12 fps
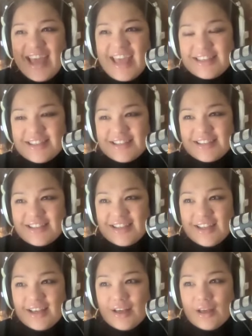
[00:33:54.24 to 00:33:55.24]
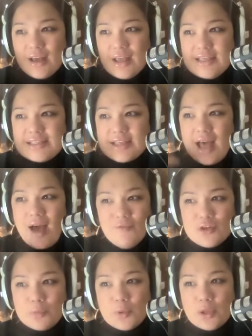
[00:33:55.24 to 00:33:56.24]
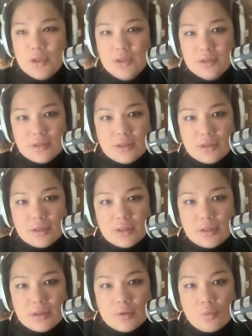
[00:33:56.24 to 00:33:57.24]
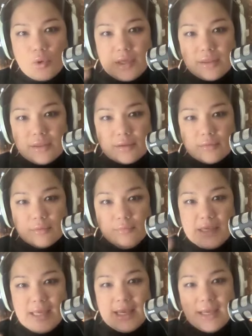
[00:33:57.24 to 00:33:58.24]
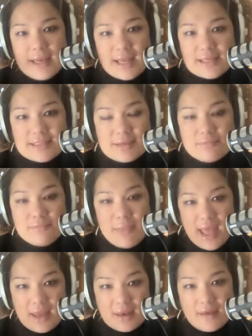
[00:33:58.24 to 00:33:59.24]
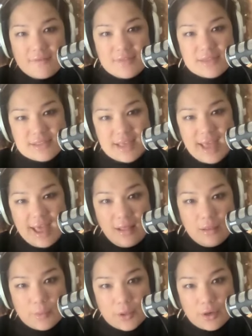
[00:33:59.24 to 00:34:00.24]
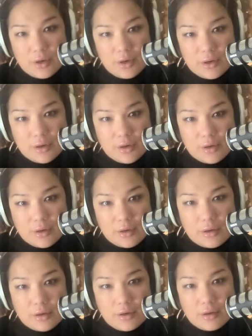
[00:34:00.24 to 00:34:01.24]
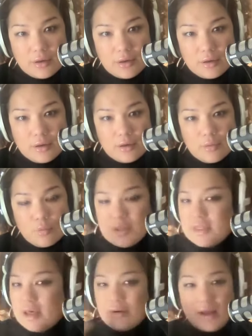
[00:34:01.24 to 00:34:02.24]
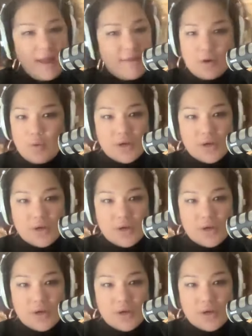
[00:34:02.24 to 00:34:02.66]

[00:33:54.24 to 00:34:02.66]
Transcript: get is comfortable with being next to men of this caliber without ever